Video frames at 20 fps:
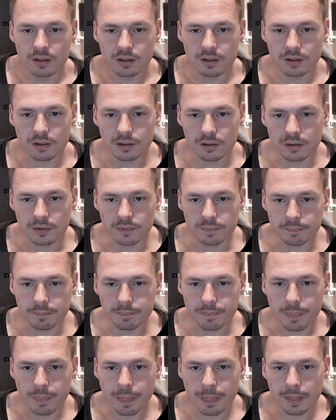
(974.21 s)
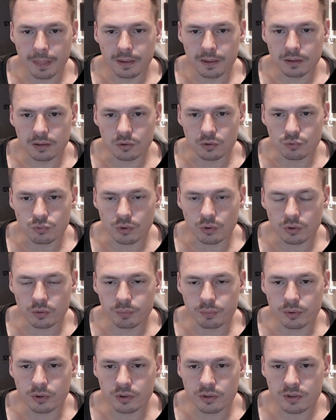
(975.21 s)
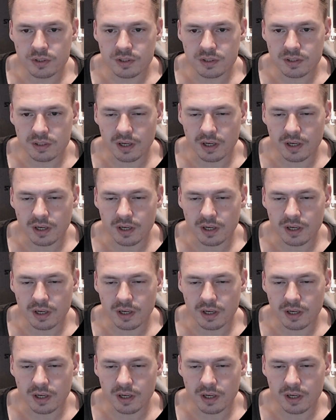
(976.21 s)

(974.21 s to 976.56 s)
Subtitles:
Controller ports,